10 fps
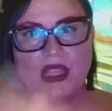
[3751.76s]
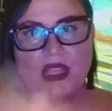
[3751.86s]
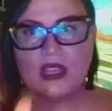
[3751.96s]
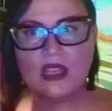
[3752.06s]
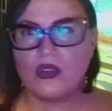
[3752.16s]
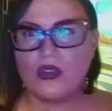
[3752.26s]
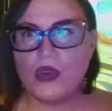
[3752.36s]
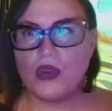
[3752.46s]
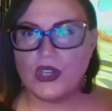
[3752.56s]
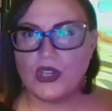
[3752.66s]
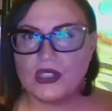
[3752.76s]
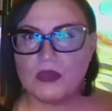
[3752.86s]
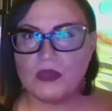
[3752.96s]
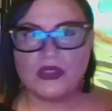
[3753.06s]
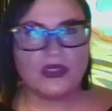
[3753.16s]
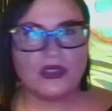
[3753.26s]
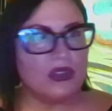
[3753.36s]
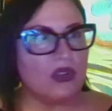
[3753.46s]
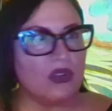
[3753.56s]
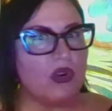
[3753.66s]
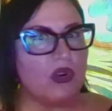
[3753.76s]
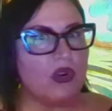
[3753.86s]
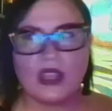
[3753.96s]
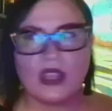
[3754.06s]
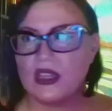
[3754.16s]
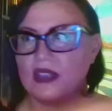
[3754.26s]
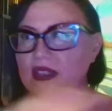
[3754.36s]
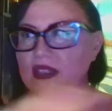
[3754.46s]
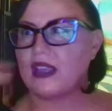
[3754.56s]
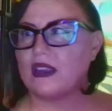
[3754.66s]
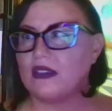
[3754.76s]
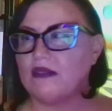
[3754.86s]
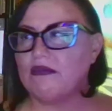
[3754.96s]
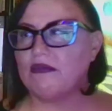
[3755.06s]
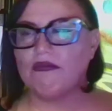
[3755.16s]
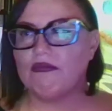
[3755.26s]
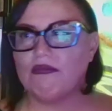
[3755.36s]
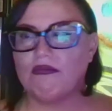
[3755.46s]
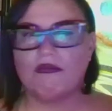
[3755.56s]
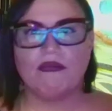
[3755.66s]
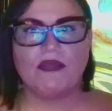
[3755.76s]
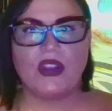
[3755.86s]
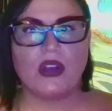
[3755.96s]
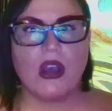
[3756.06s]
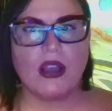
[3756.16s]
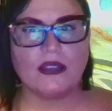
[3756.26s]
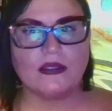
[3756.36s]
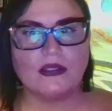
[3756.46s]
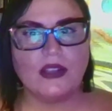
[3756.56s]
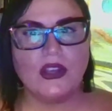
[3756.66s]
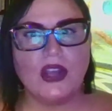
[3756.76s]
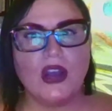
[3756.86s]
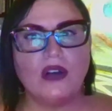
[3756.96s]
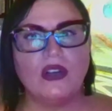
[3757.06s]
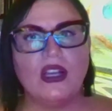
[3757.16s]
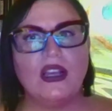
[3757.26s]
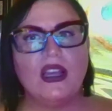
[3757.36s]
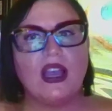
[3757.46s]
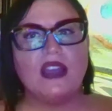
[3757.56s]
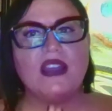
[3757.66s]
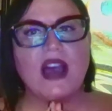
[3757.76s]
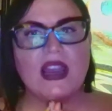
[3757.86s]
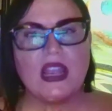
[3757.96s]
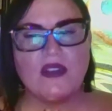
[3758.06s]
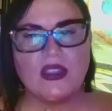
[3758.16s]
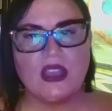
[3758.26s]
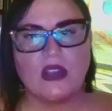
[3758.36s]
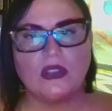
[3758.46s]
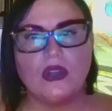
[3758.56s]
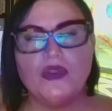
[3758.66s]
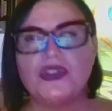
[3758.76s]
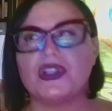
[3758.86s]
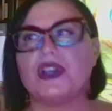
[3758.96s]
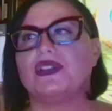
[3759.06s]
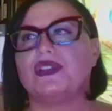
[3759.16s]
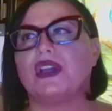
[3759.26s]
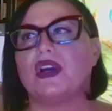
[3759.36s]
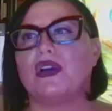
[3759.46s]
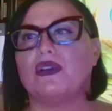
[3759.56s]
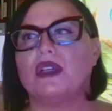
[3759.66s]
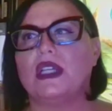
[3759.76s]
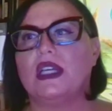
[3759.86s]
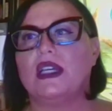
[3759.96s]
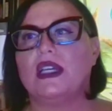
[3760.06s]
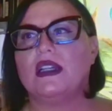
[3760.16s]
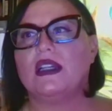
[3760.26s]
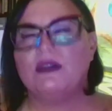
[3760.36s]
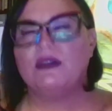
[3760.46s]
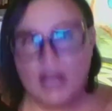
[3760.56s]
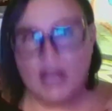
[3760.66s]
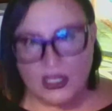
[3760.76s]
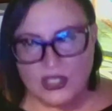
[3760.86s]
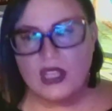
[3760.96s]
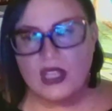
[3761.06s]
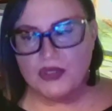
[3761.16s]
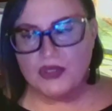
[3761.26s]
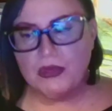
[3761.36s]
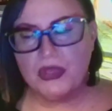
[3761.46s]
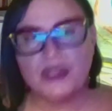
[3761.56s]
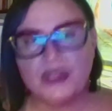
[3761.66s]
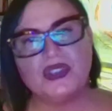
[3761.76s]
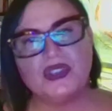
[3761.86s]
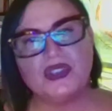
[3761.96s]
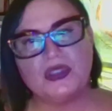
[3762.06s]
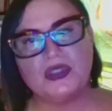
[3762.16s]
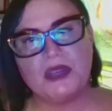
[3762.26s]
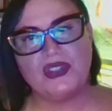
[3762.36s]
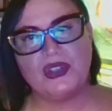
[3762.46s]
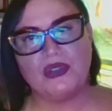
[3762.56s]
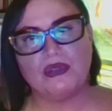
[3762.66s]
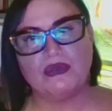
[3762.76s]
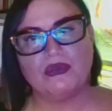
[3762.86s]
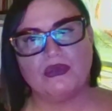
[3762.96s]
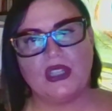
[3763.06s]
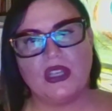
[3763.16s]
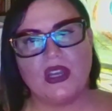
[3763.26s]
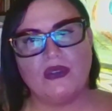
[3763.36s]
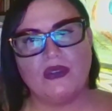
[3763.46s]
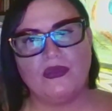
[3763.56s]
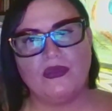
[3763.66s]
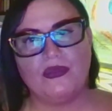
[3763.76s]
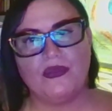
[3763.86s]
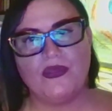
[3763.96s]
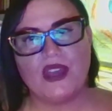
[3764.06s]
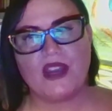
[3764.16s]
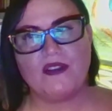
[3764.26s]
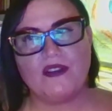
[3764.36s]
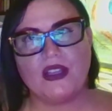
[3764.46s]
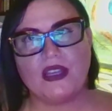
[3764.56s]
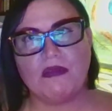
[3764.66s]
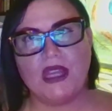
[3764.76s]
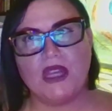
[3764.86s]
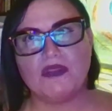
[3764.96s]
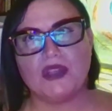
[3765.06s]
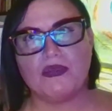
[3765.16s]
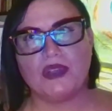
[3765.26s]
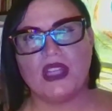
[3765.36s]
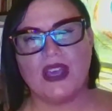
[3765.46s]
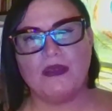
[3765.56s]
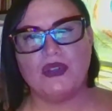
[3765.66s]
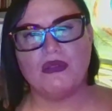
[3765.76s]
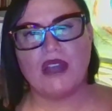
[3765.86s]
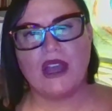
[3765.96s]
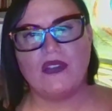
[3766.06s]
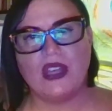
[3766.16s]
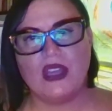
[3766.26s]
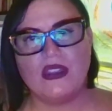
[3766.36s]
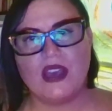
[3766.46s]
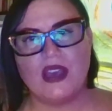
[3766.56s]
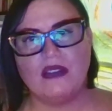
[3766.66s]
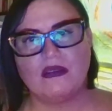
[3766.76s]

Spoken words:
being at the corner, you're just about to turn the corner, and then it's like they're gone, and not having that closure. So it just comes from a personal space too, that I feel like mediumship really helps you navigate that.